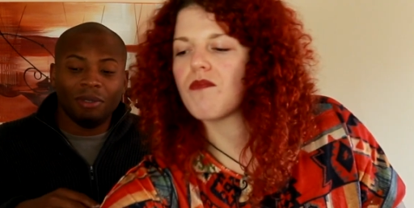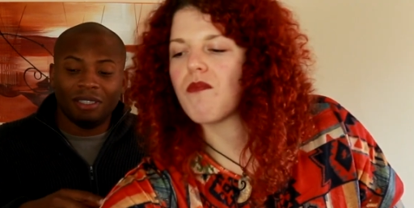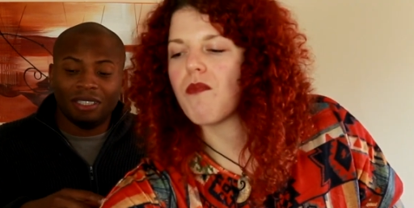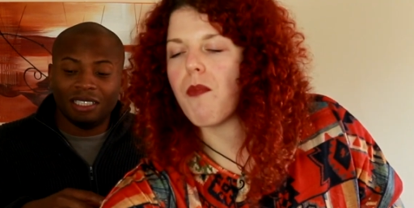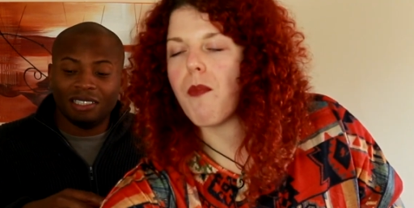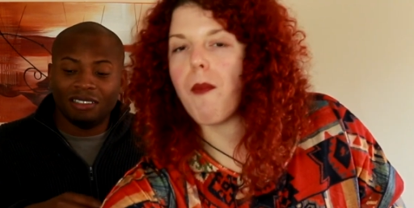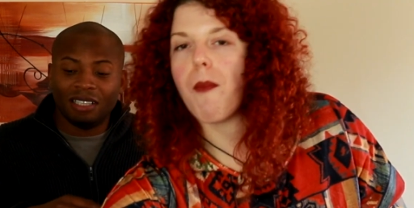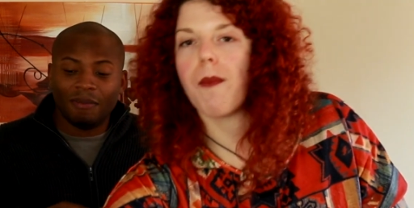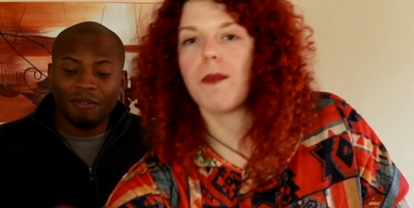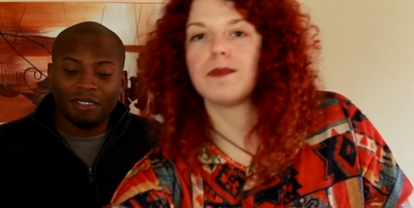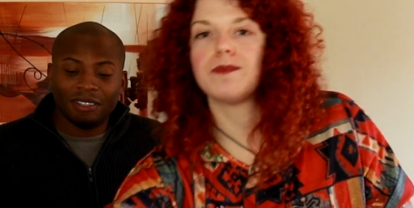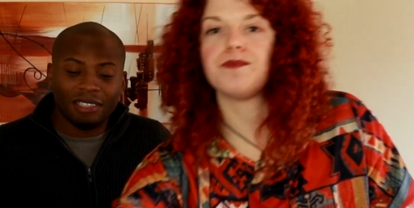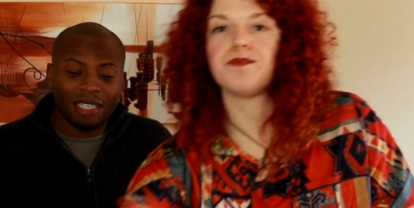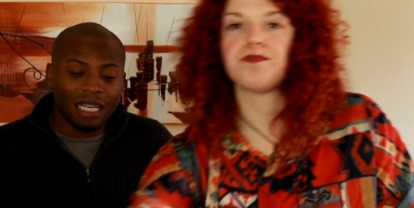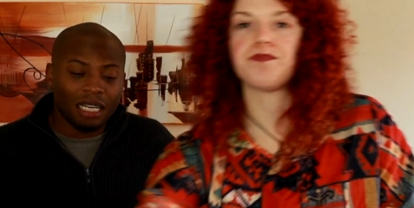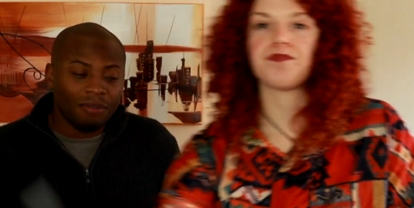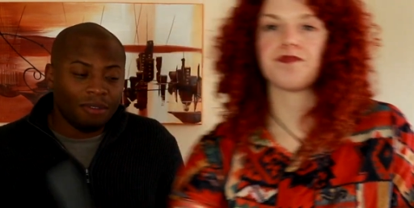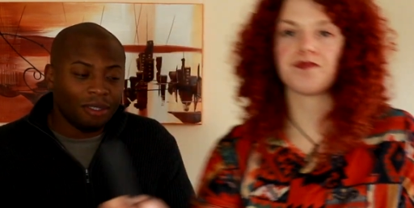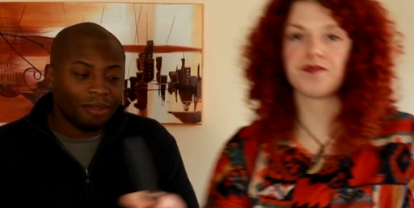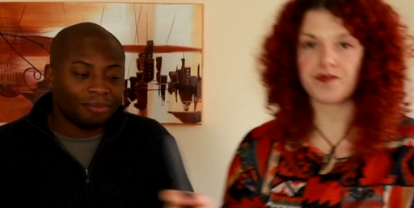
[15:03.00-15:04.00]
Speaker 1: with this stuff
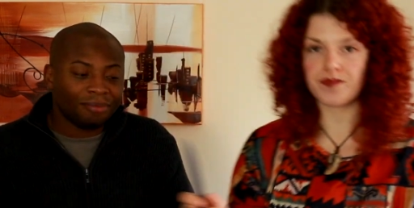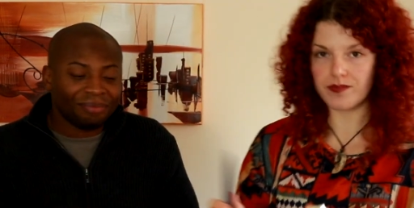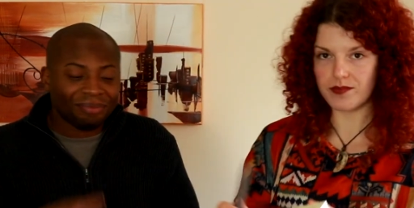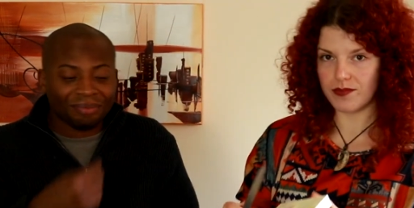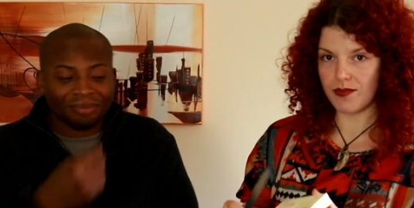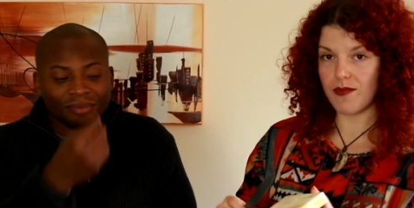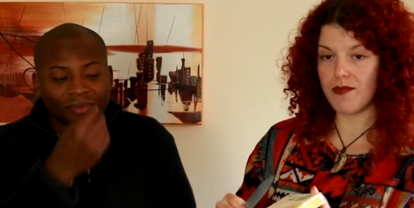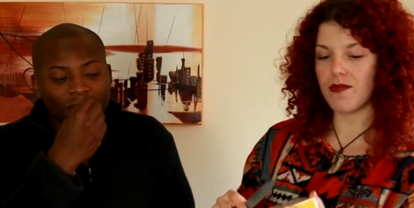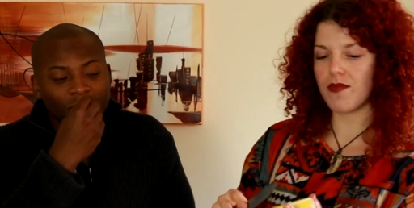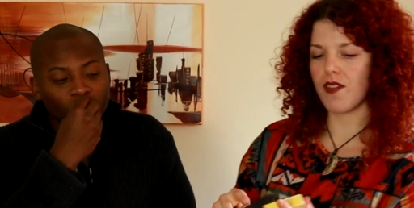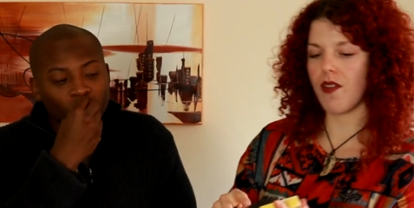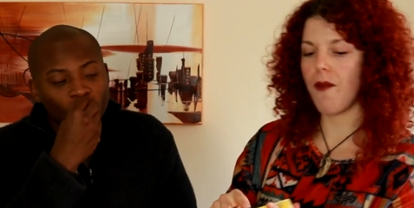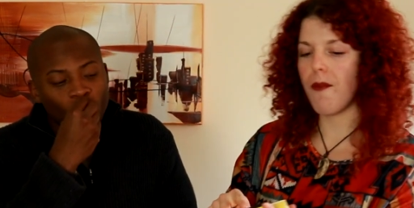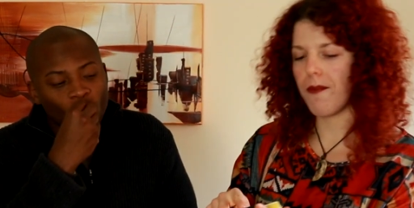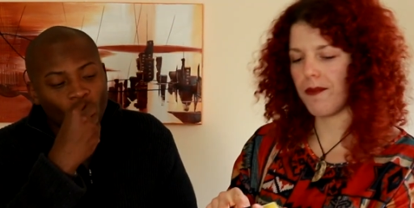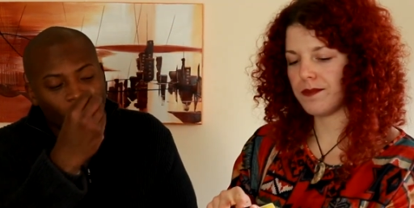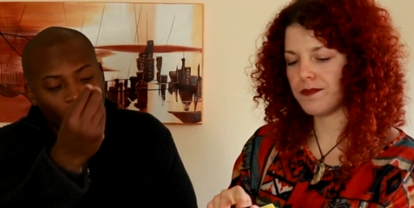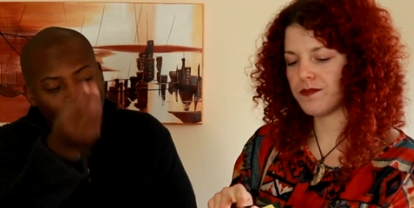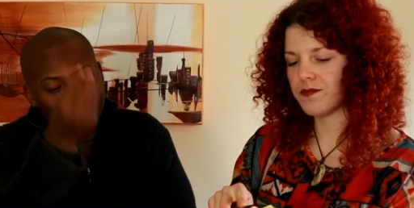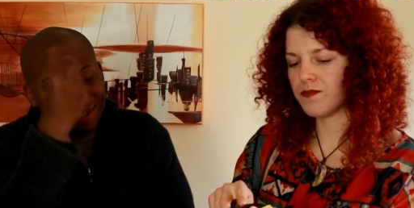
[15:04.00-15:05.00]
inside of it.
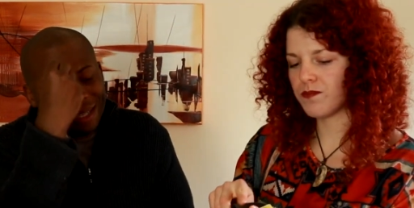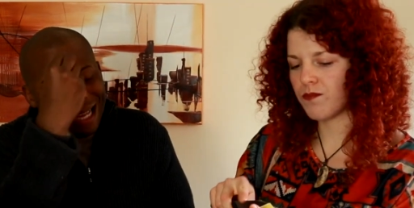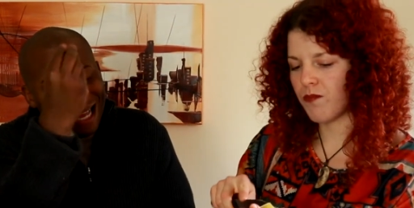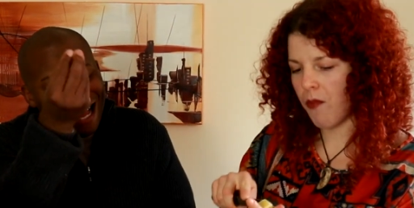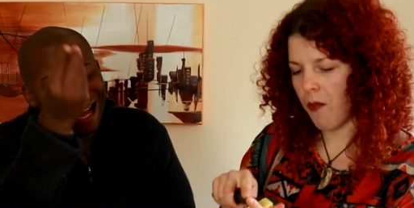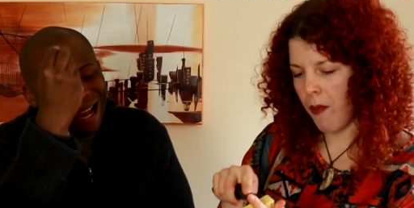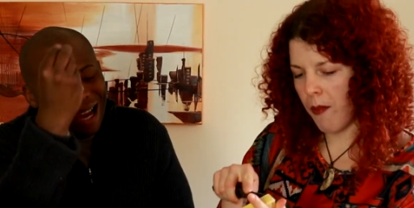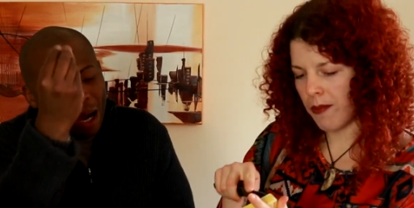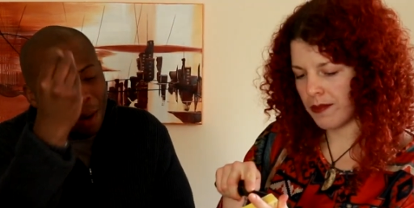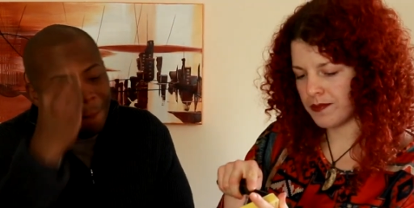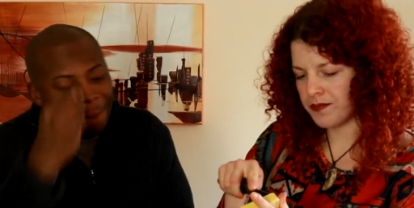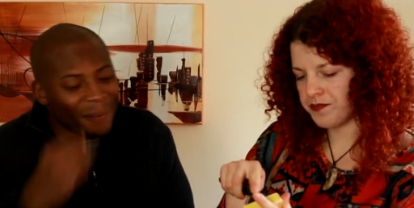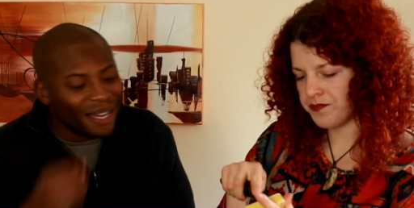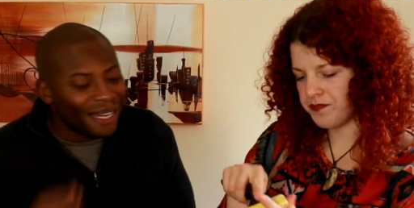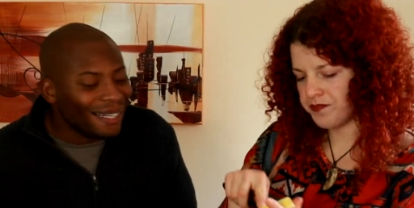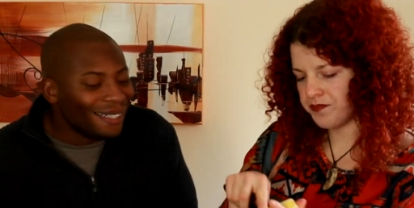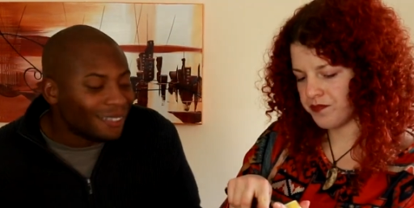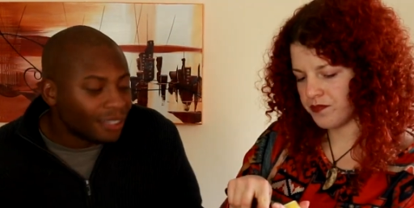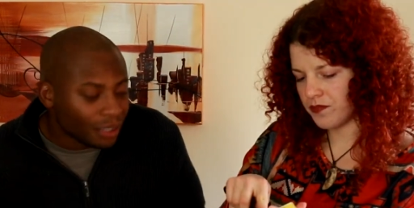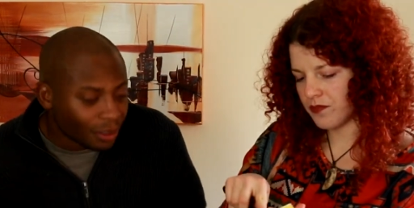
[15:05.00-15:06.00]

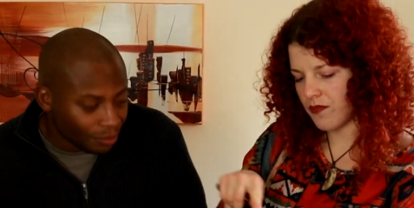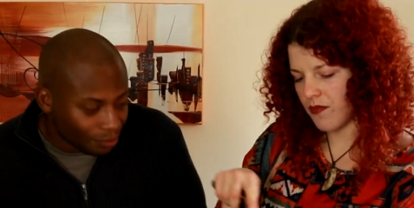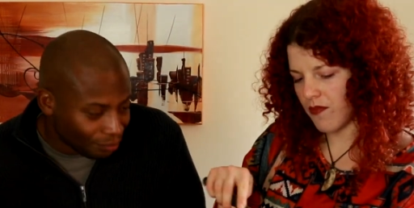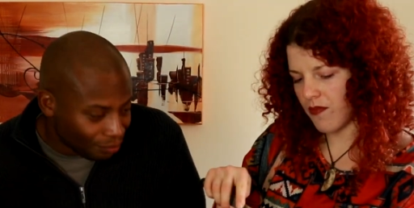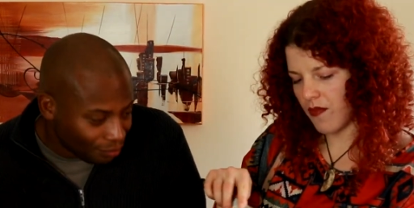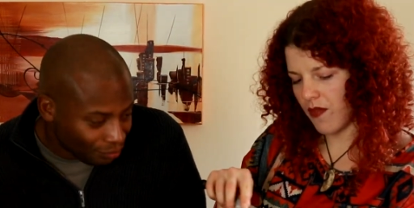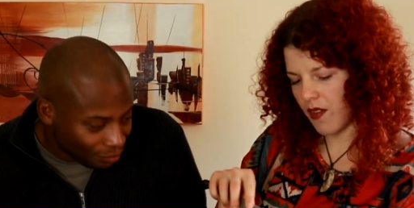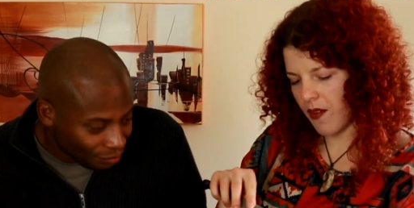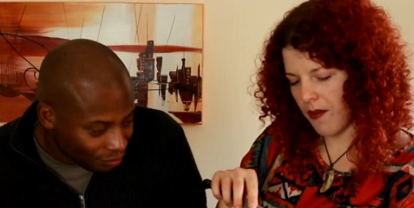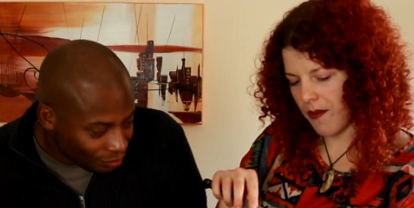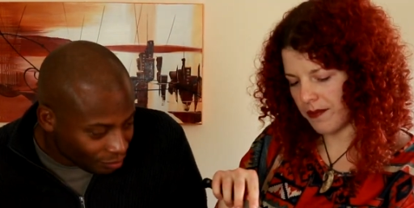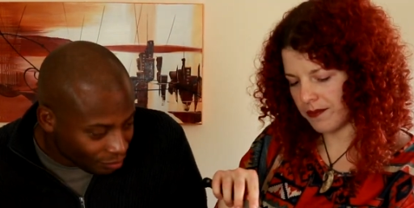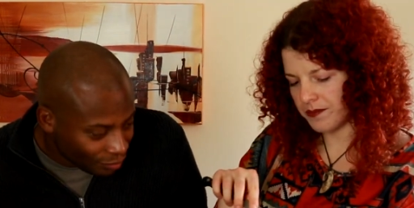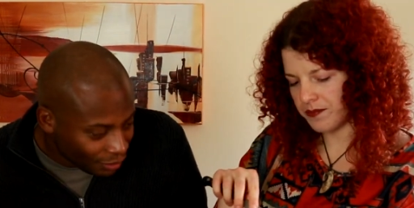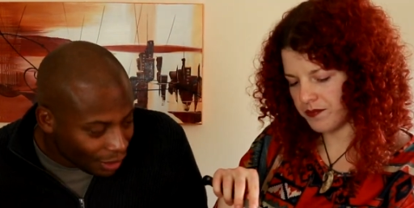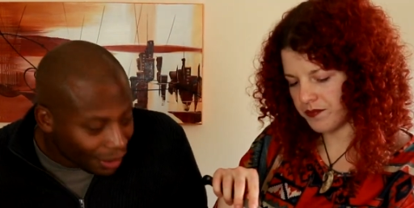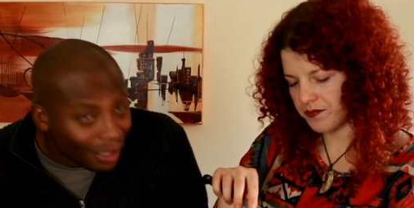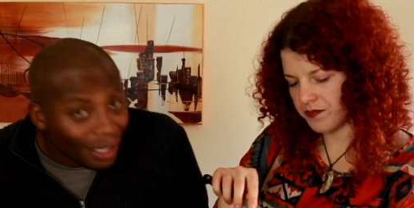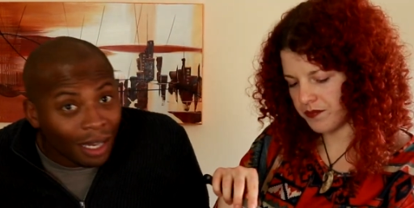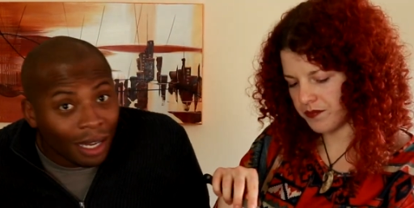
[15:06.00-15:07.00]
Amazing.
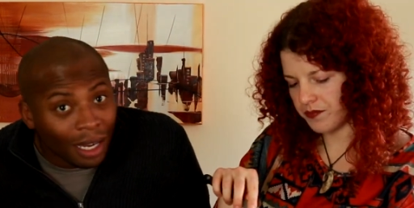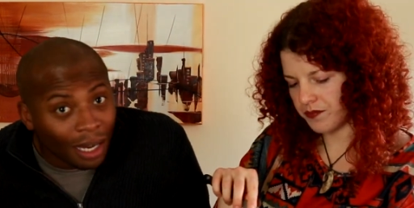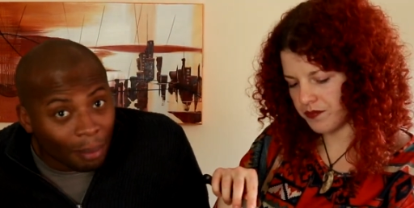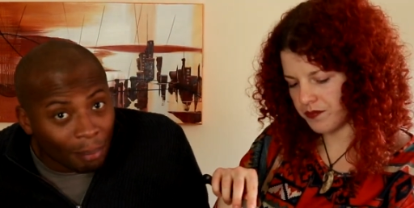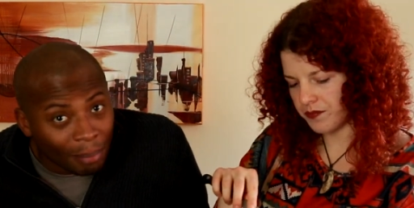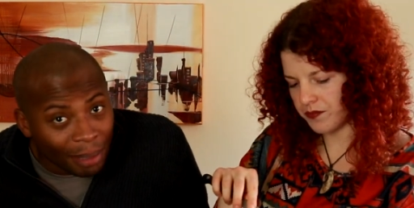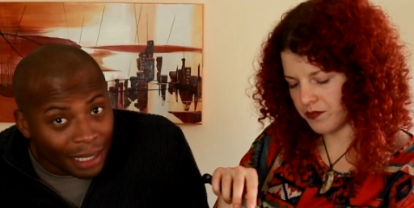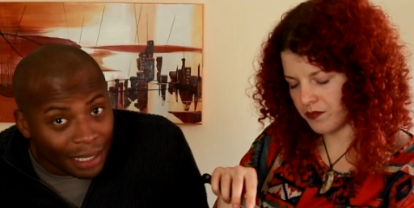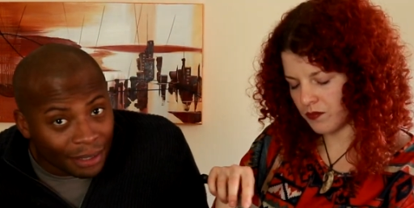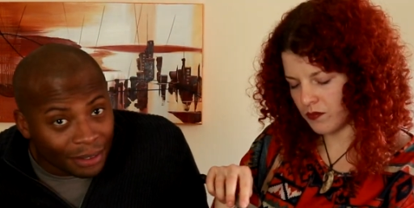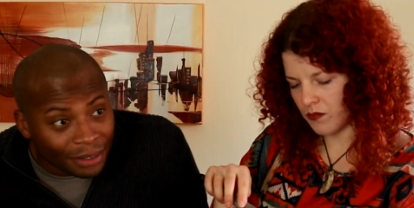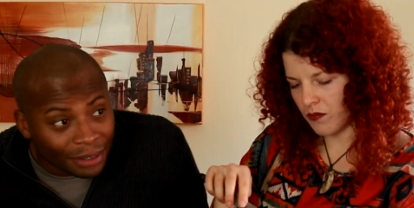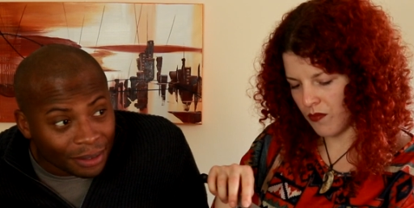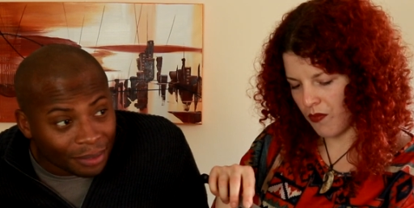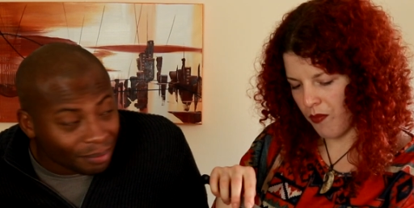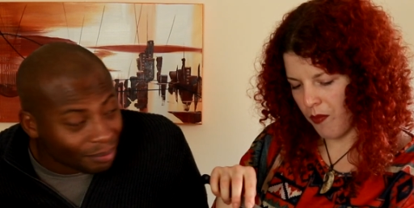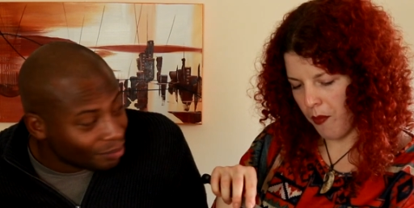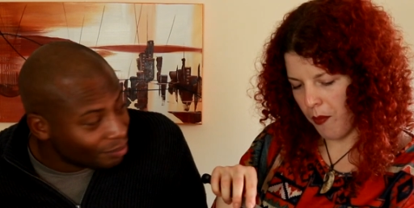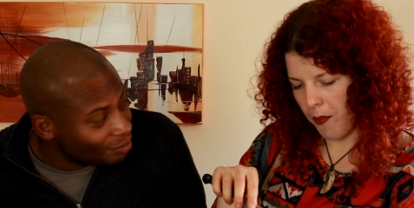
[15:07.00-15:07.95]
Amazing.